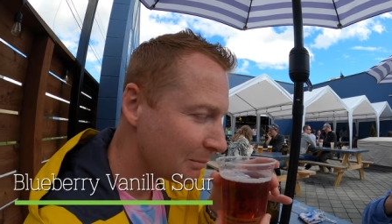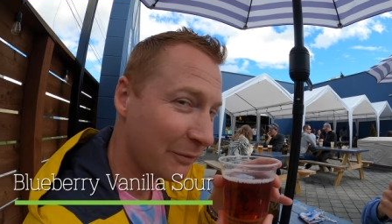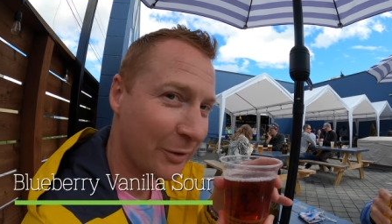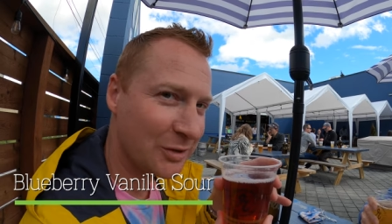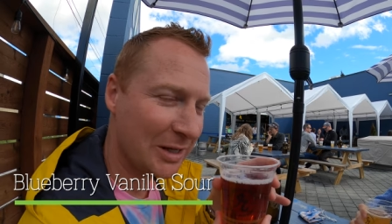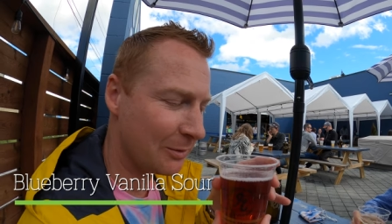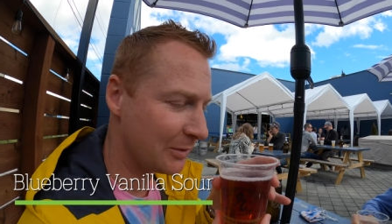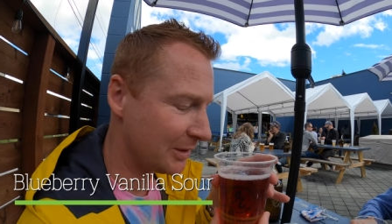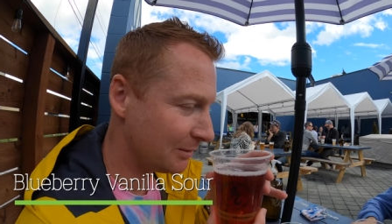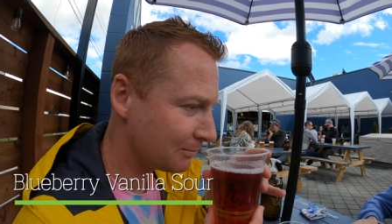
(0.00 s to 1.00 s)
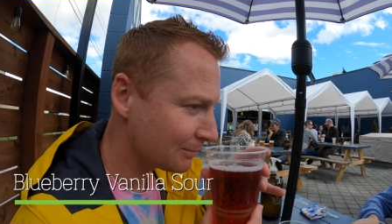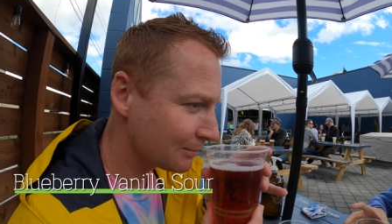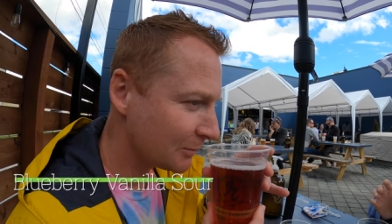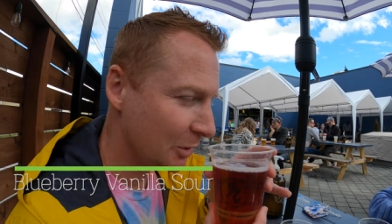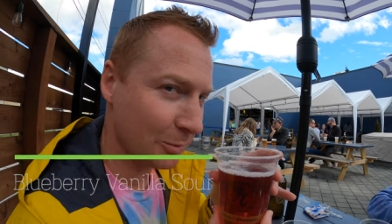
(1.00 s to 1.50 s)
My first sour of the day.
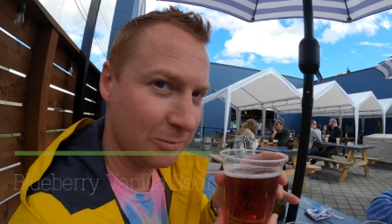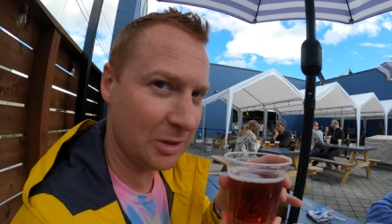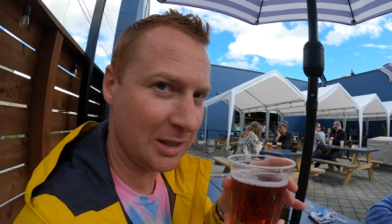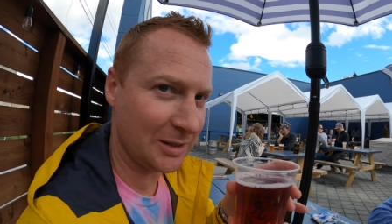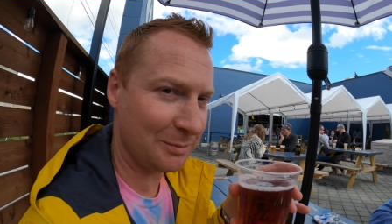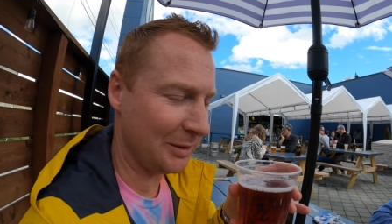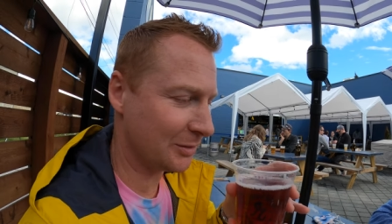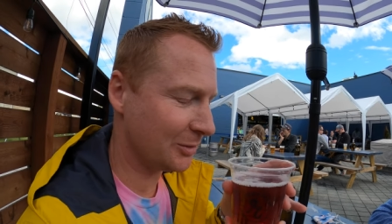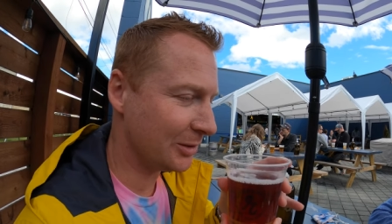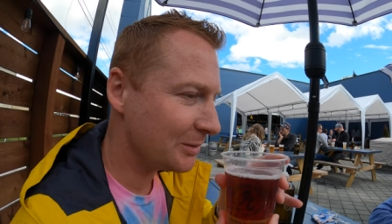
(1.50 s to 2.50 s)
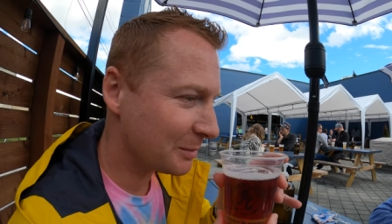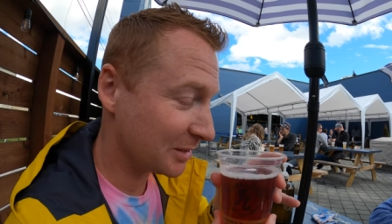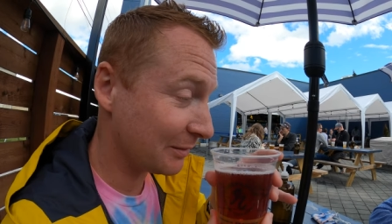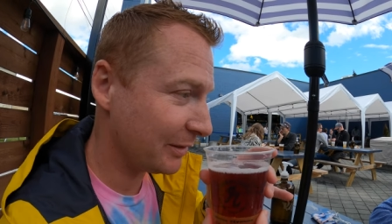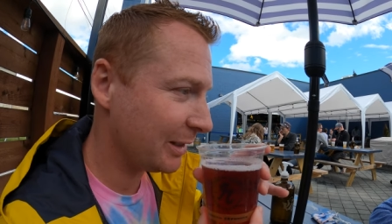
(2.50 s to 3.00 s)
God, it smells good. It
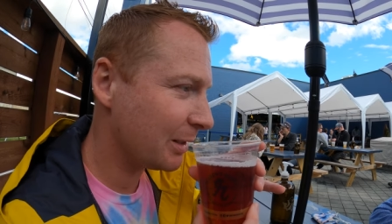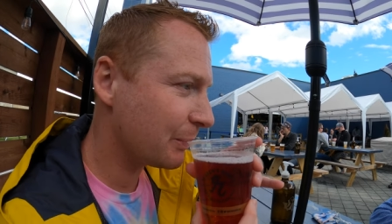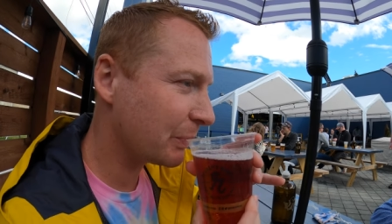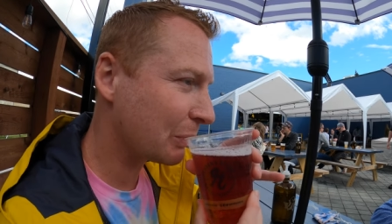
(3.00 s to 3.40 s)
smells like vanilla.